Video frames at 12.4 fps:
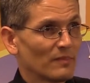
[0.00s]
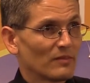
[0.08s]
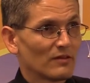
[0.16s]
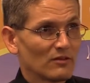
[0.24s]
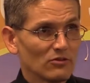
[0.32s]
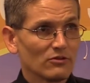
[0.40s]

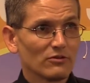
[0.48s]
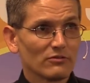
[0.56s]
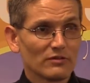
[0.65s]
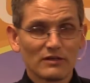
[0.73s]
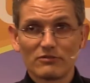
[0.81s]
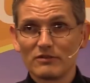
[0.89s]
Glucose
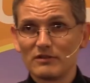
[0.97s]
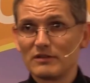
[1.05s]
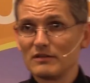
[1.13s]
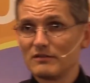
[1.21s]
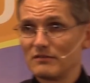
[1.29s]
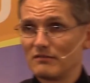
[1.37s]
actually
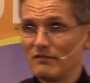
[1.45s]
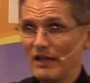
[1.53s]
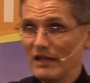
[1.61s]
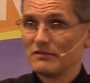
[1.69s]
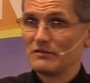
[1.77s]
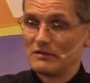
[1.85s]
tastes
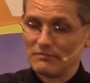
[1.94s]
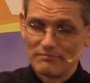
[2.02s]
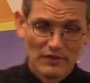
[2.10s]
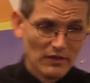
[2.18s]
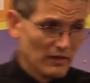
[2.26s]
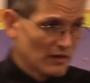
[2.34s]
nasty.
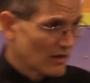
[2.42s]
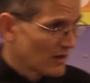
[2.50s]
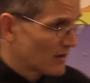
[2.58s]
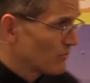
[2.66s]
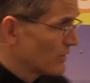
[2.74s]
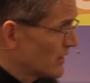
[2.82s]

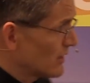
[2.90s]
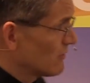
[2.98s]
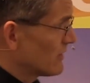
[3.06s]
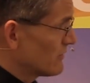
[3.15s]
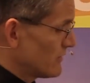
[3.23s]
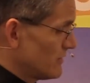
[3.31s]
But
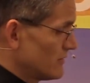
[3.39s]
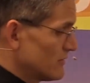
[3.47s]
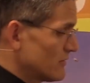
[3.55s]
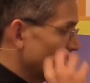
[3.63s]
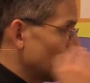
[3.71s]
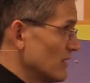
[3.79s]
anyway, so you
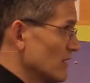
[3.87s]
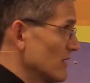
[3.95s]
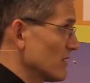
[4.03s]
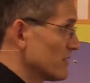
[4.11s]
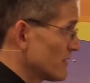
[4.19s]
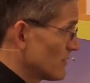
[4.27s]

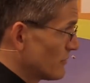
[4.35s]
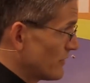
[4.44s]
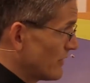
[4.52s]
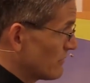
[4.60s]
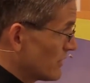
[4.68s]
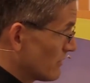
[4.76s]
chug-a-lug some
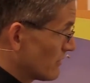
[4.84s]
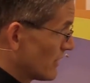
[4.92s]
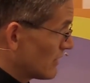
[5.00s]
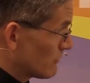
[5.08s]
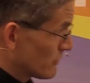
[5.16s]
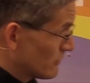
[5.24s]
70
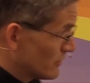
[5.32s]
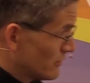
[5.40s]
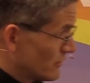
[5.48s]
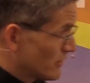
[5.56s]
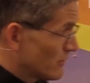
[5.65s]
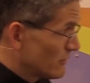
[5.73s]
grams of
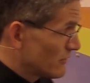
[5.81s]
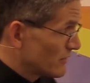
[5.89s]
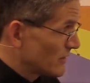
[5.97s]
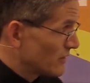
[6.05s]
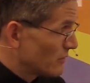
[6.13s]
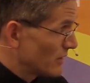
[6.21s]
glucose, and
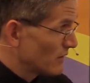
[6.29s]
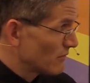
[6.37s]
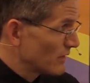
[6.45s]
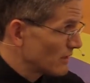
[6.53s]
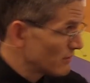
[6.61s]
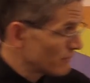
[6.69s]
then you wait
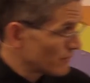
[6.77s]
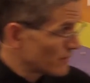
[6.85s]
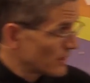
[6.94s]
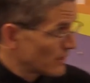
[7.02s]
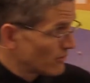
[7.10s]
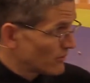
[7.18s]
around for an
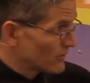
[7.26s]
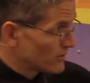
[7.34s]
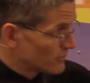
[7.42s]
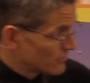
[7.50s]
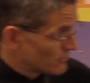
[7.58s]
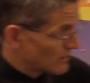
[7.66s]
hour and then
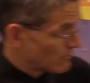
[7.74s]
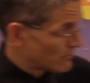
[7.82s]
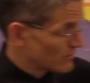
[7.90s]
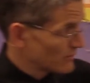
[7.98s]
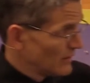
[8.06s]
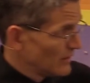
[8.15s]
2
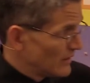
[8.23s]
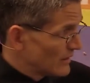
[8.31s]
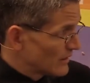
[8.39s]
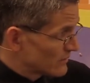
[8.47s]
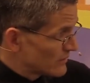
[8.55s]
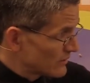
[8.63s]
hours
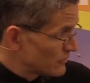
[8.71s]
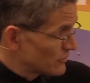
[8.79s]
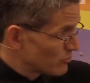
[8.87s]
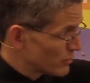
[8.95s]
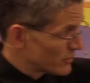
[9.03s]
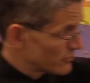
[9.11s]
and test your
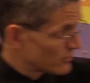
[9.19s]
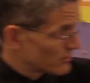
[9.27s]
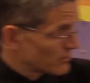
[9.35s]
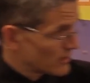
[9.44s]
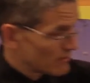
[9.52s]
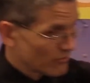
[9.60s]
blood sugar
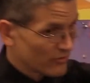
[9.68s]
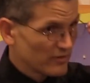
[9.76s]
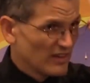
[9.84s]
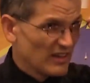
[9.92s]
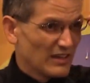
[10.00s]
levels.